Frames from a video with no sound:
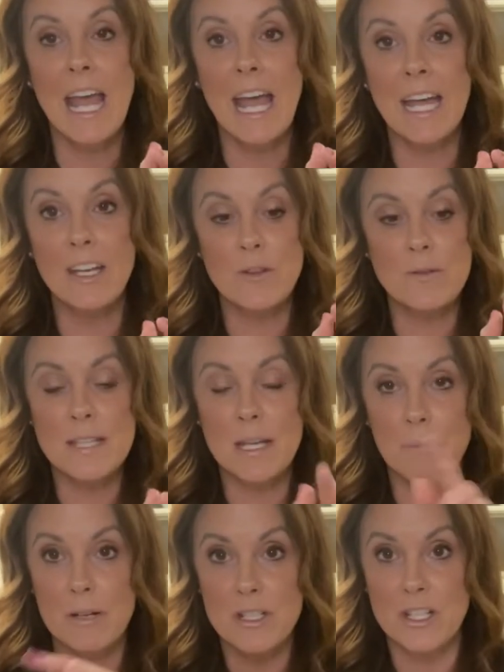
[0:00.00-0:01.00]
and you see a
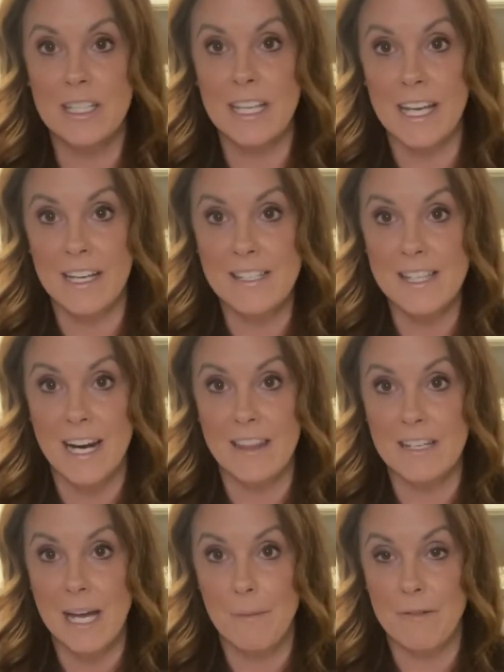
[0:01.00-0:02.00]
bunch of nicks out of
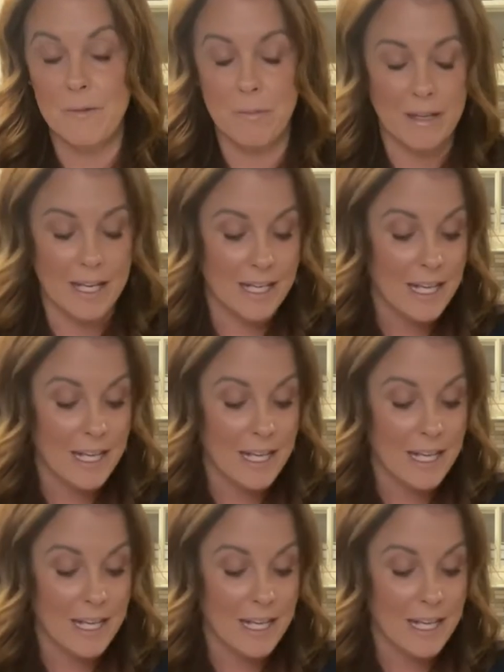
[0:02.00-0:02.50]
the top of the blade.